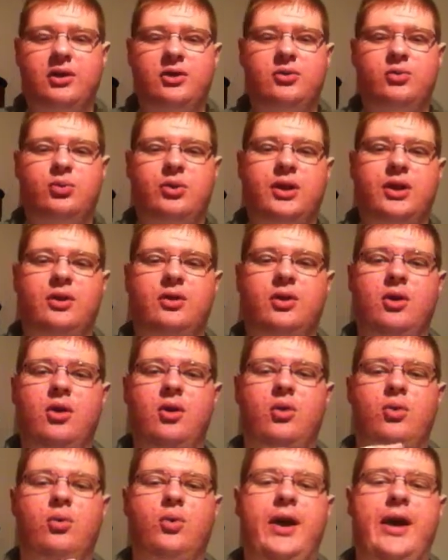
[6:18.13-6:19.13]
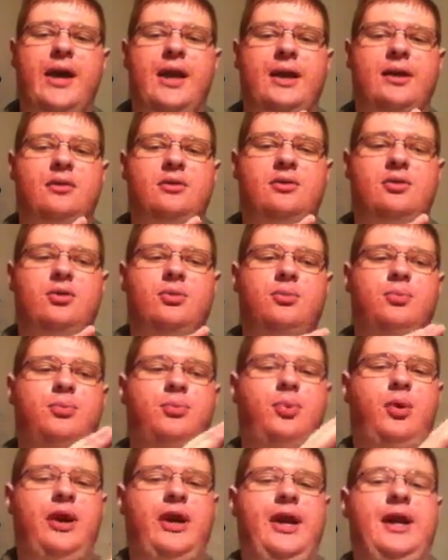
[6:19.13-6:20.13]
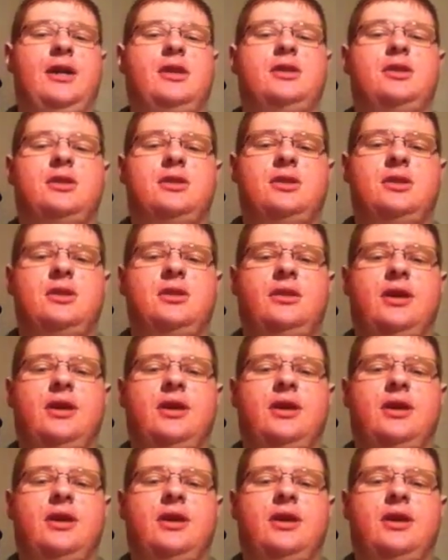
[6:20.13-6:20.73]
really no way to branch